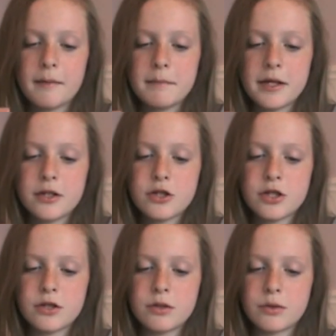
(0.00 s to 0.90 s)

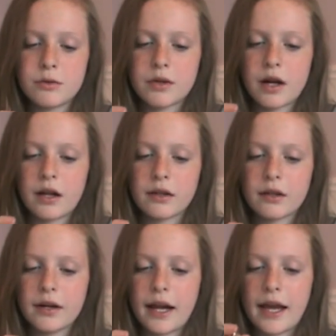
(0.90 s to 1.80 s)
peachy nude
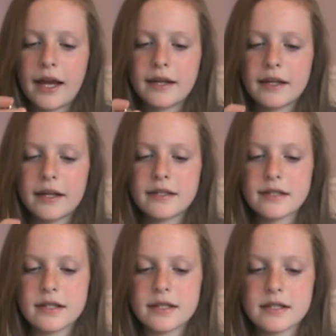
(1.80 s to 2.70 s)
color, and it
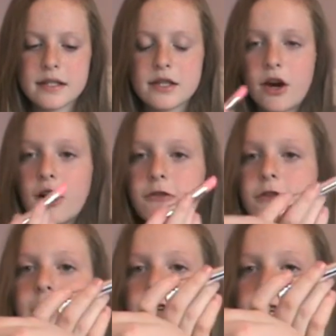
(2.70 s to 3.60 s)
is not
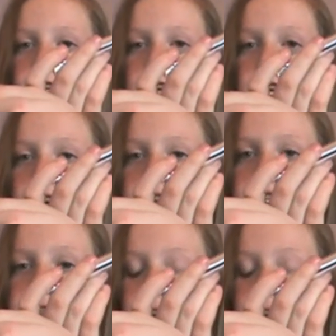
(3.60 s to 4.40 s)
very, it is